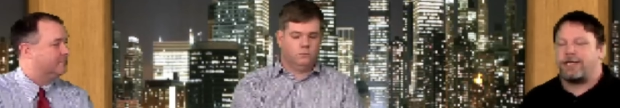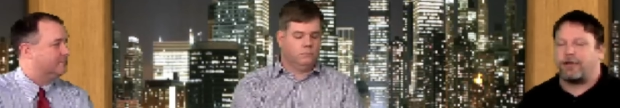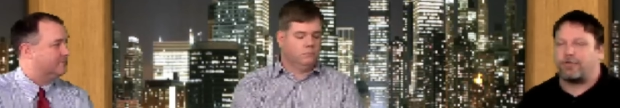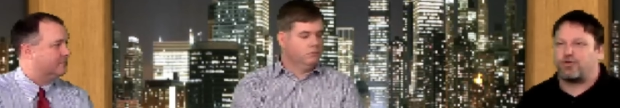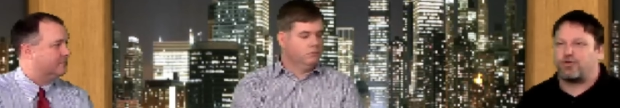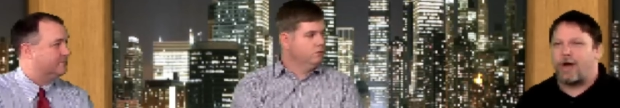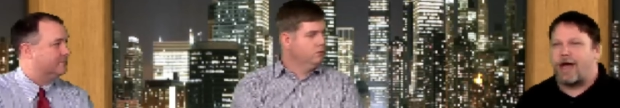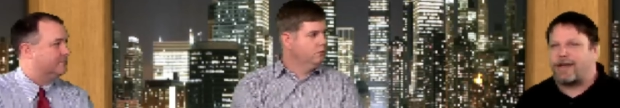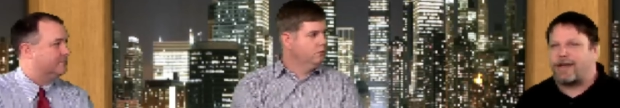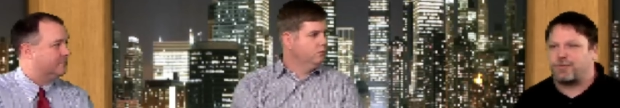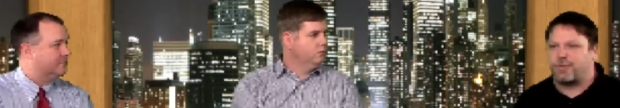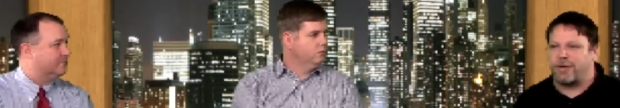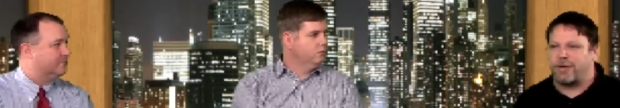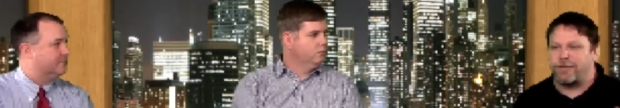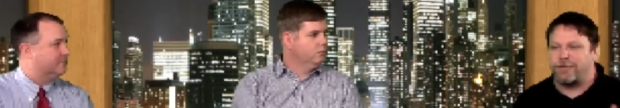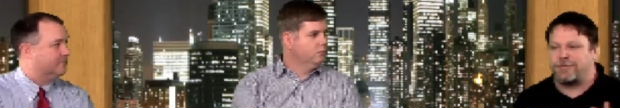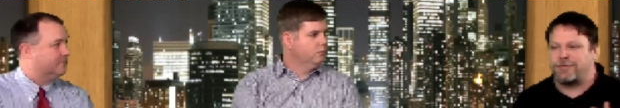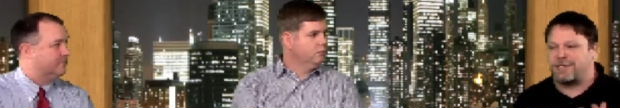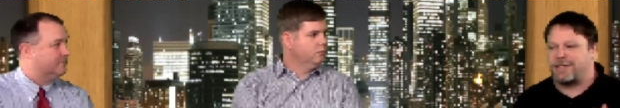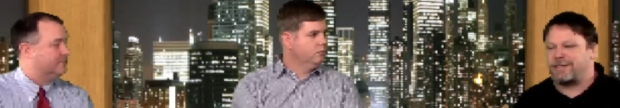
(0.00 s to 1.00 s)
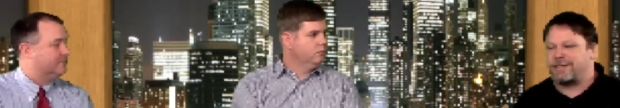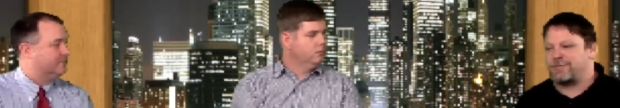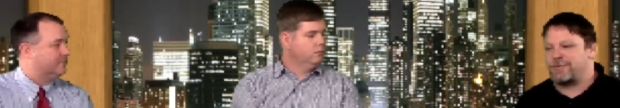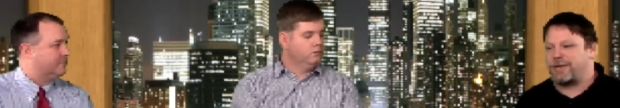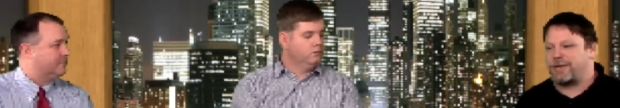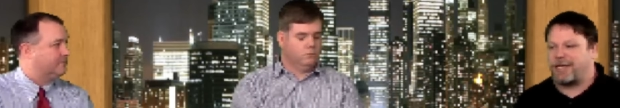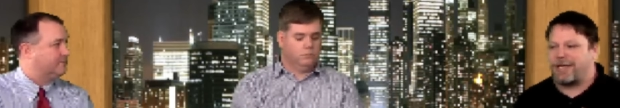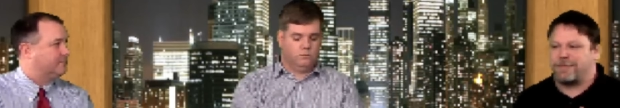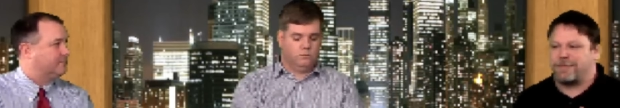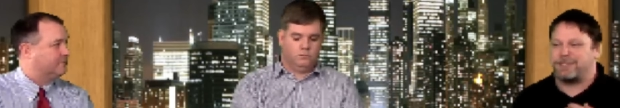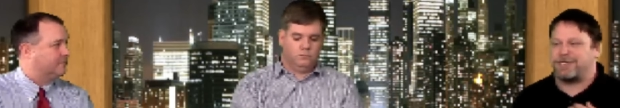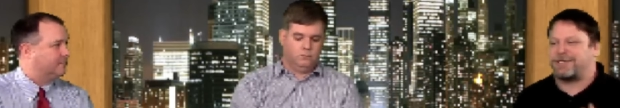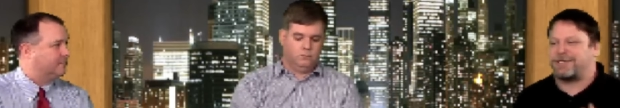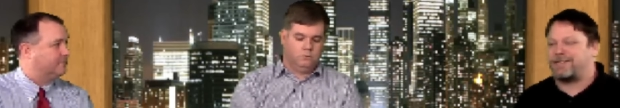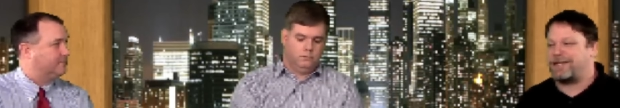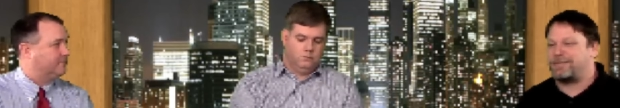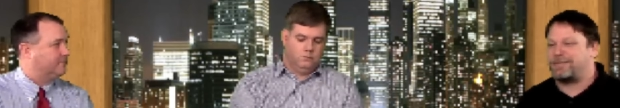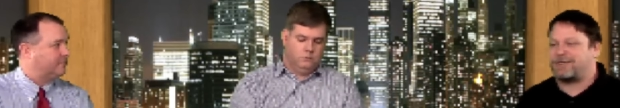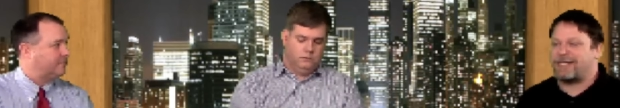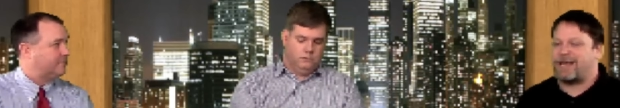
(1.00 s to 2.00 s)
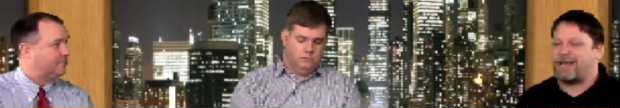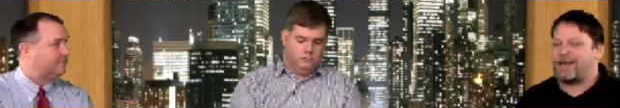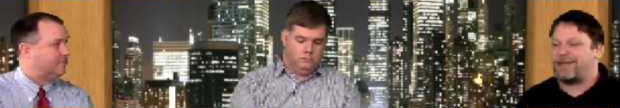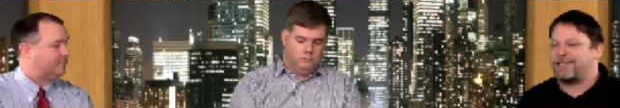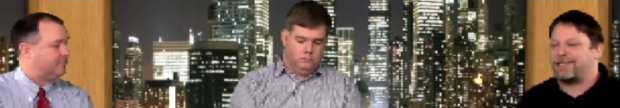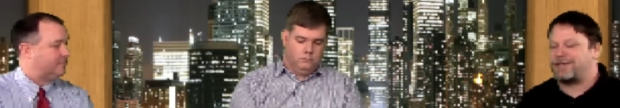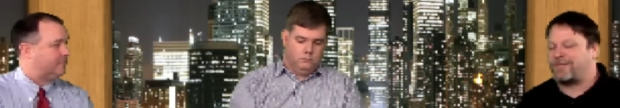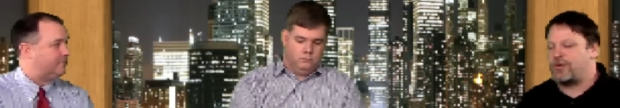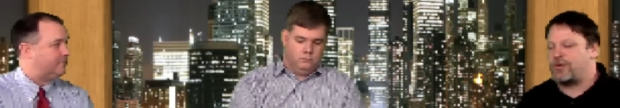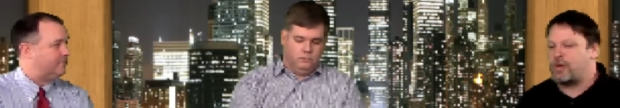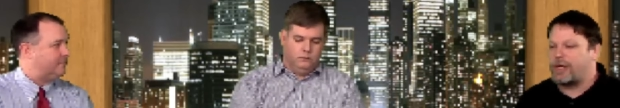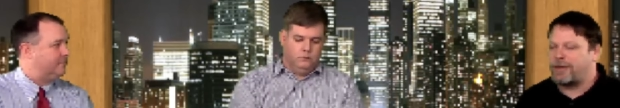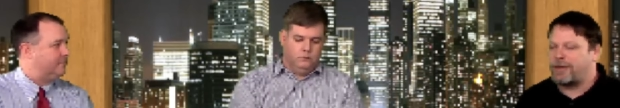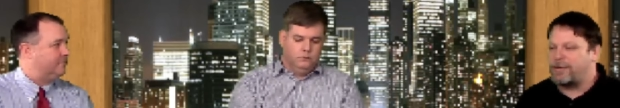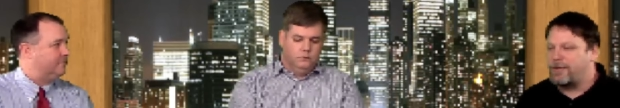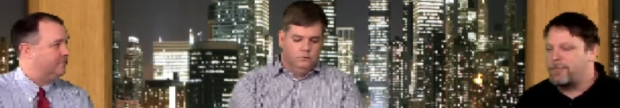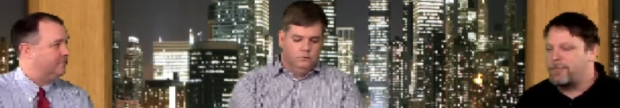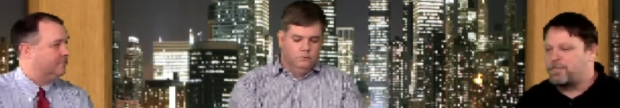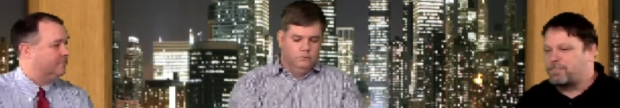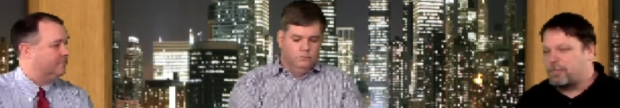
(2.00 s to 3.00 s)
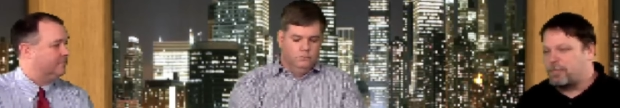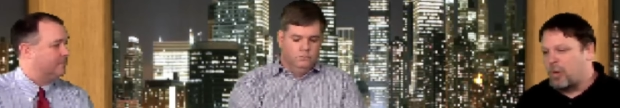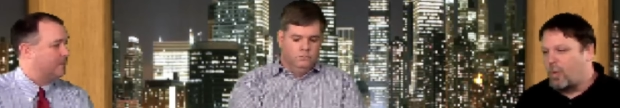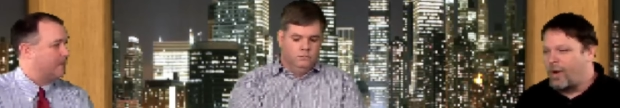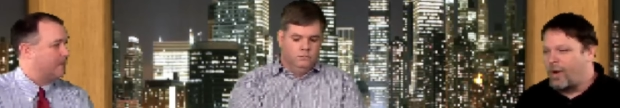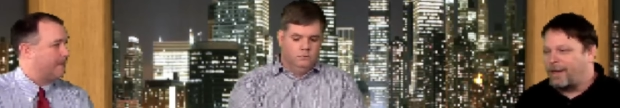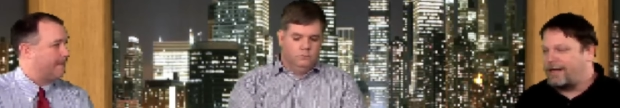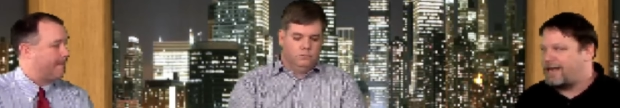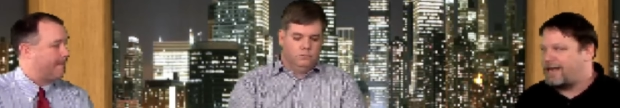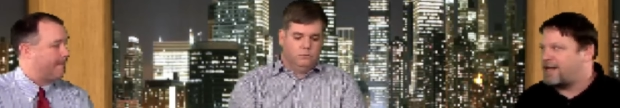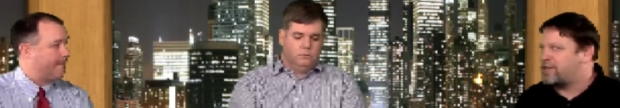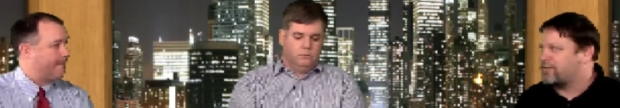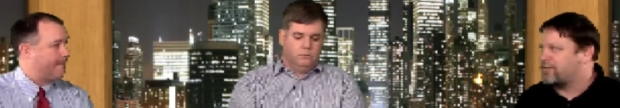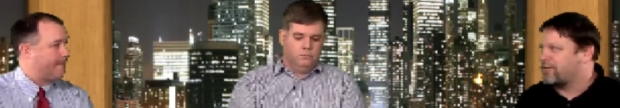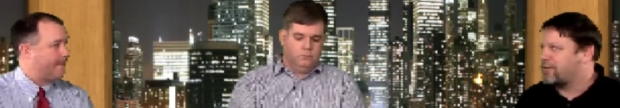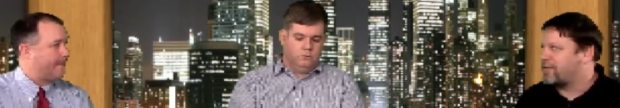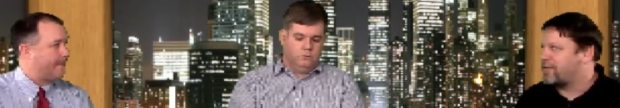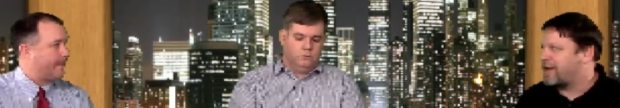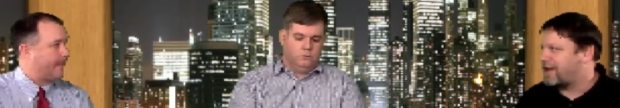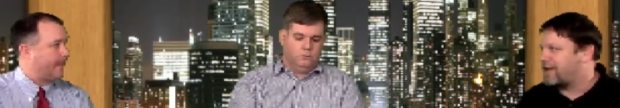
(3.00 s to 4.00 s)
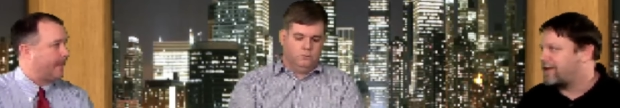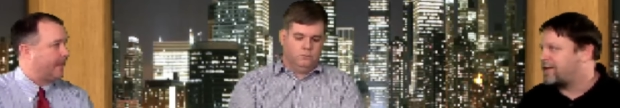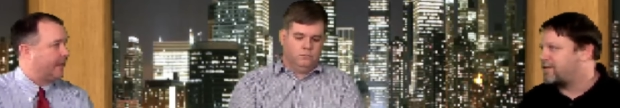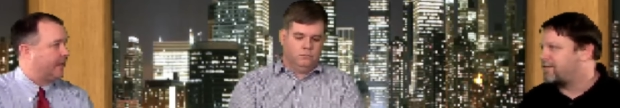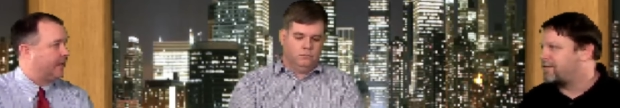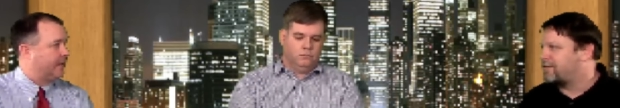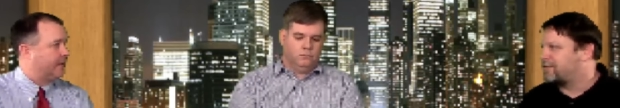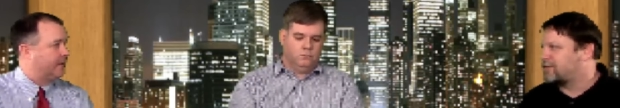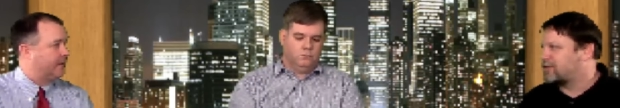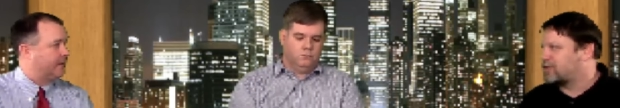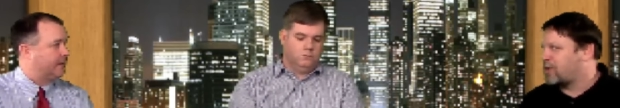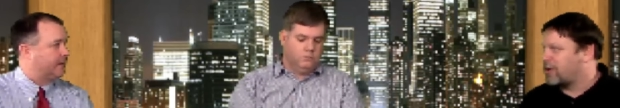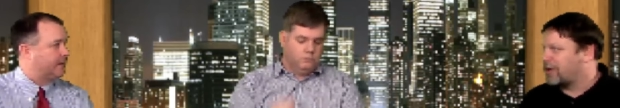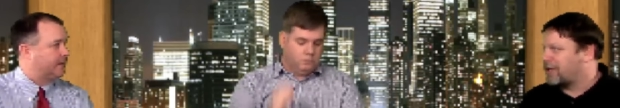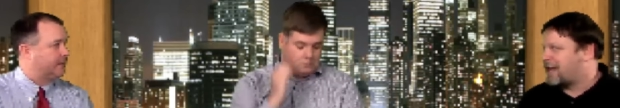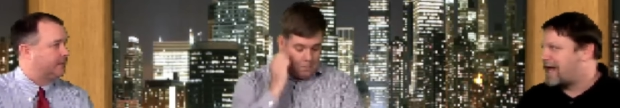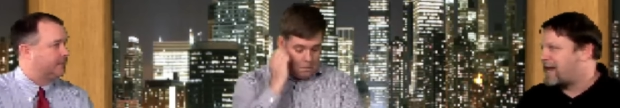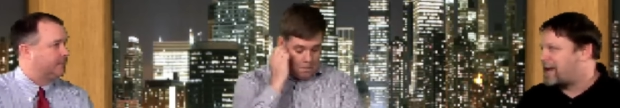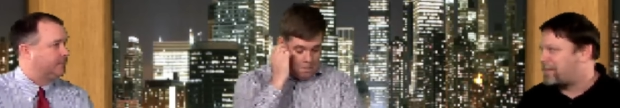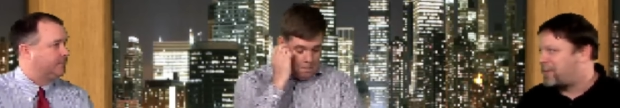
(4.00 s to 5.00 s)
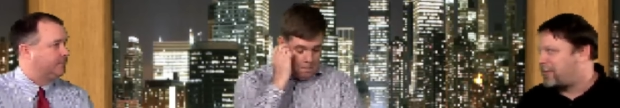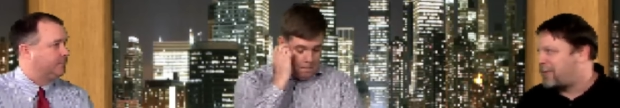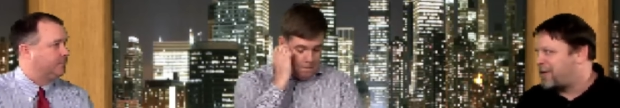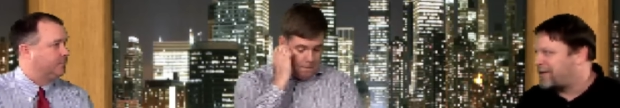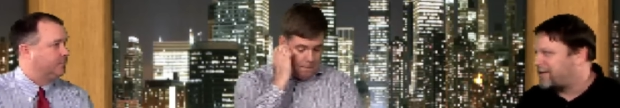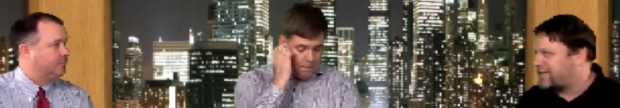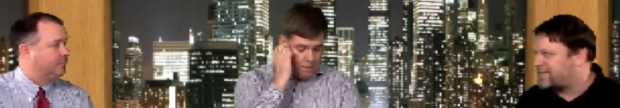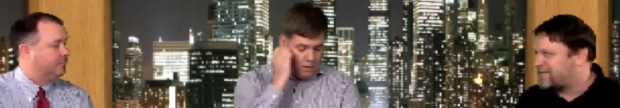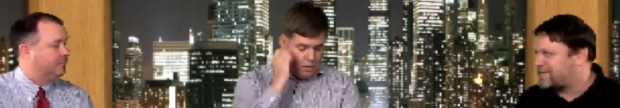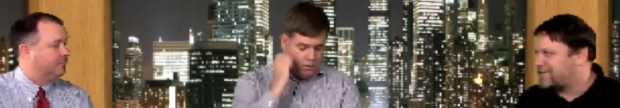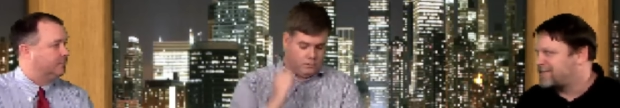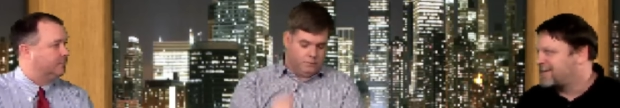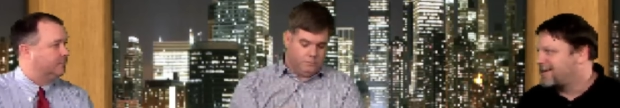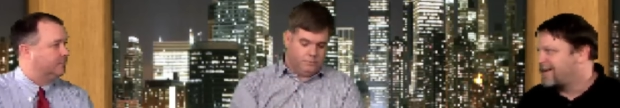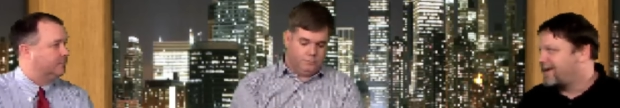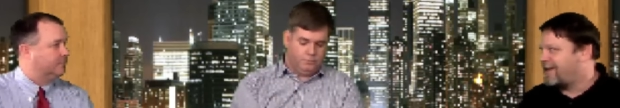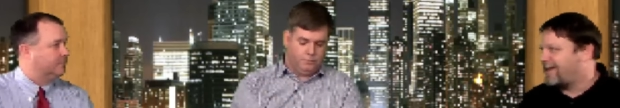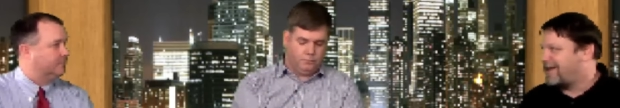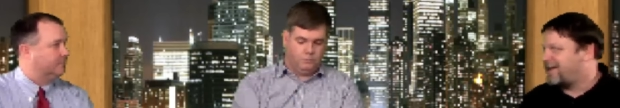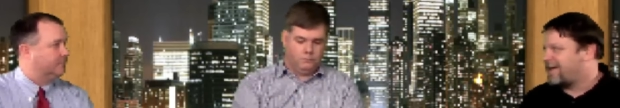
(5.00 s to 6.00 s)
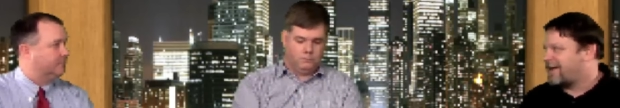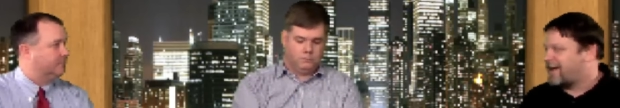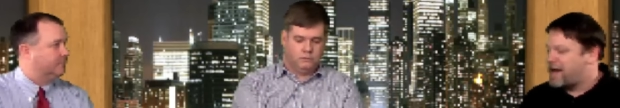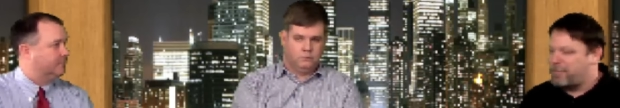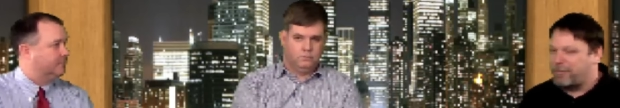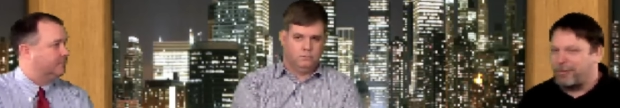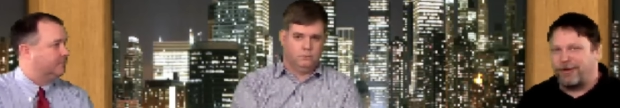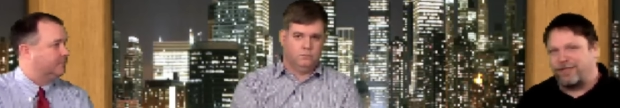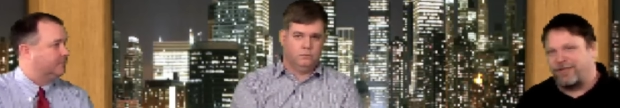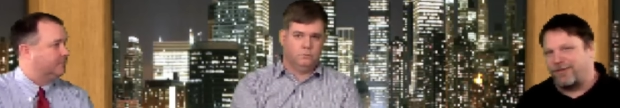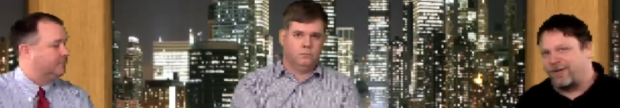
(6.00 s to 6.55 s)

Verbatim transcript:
Speaker 1: know, track's one of those things when it comes to team standings. If you get one kid through that can score a lot of points in a couple different